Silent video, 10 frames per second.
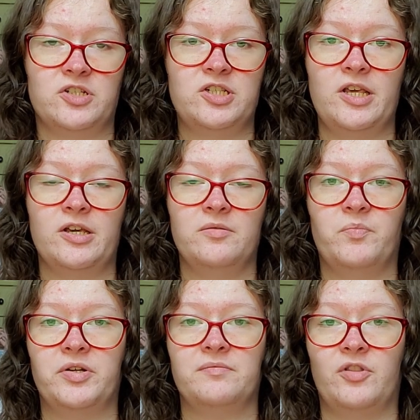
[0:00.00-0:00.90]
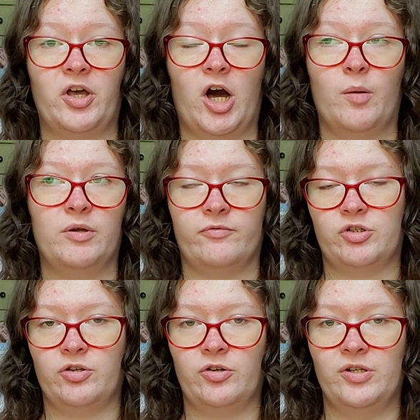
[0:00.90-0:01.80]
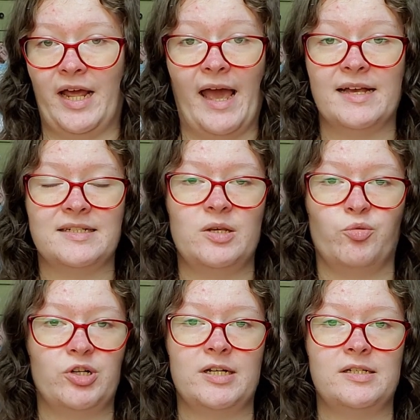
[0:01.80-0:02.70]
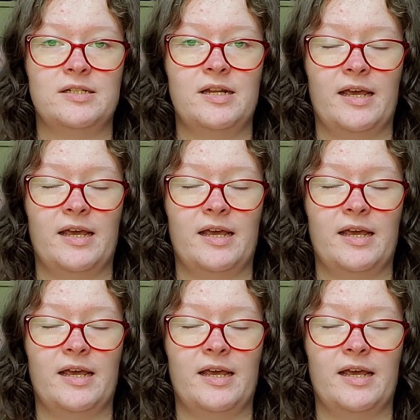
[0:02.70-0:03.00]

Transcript: to see it, but the comet returned as he predicted,